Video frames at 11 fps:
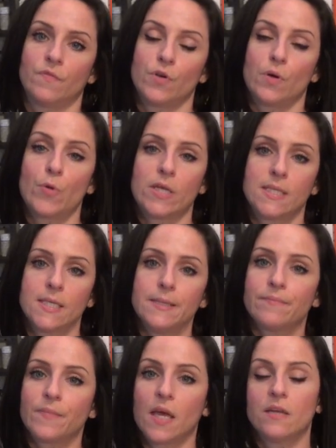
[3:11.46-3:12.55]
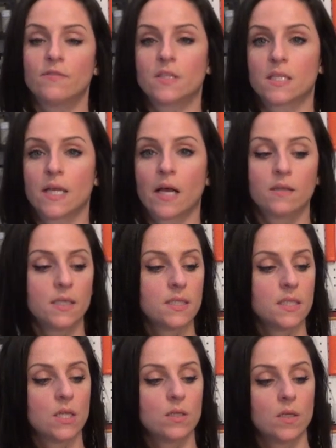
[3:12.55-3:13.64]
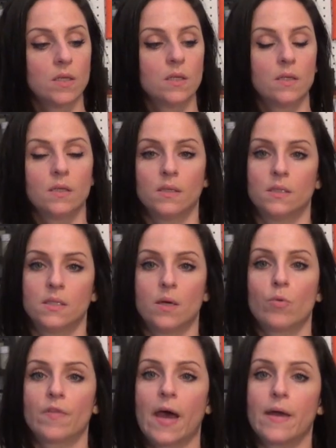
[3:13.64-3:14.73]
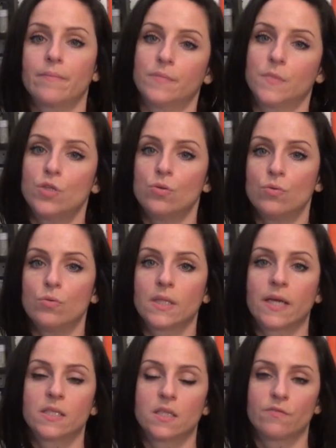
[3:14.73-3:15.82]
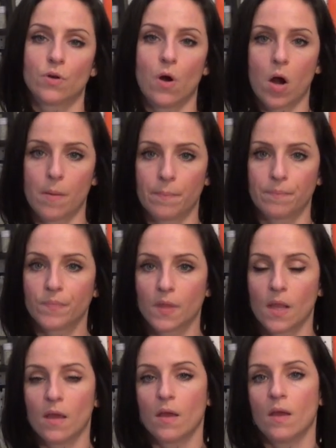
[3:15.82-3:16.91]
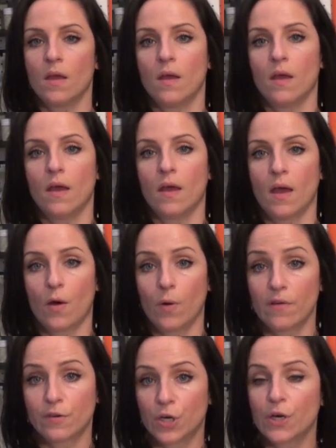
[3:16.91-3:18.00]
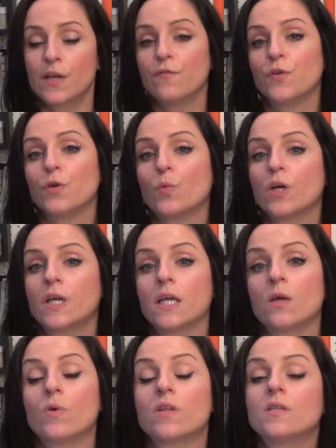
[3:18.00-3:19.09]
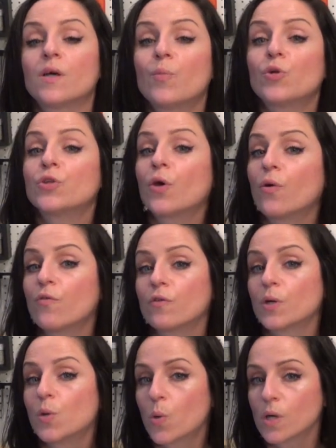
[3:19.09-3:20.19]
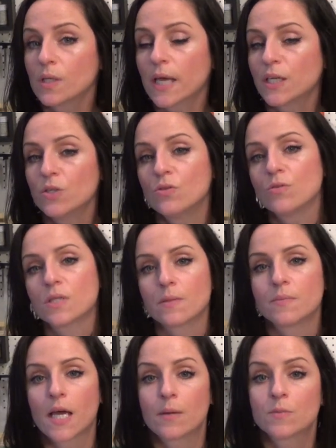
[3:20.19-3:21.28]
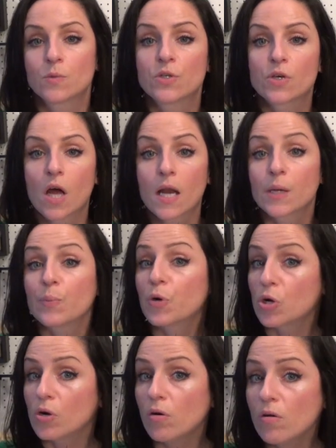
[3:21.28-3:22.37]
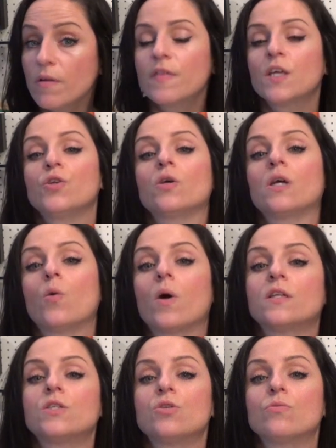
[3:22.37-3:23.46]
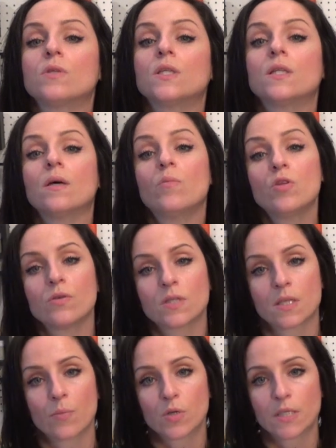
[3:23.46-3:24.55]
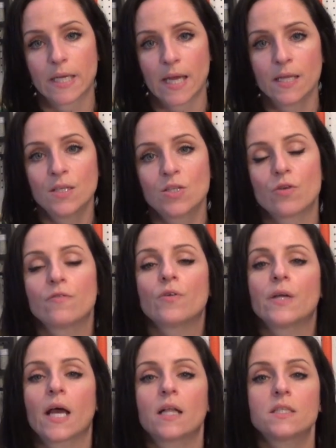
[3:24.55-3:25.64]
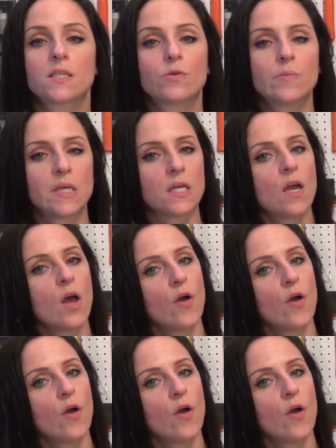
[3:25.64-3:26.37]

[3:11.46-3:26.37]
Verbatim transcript: for a bracelet, and if it's a necklace, double that, 2 lengths of your arm. However, if you're working with a doubled over cord like you do sometimes when you're knotting pearl, then you're going to want to double those numbers again. So for a necklace, it would be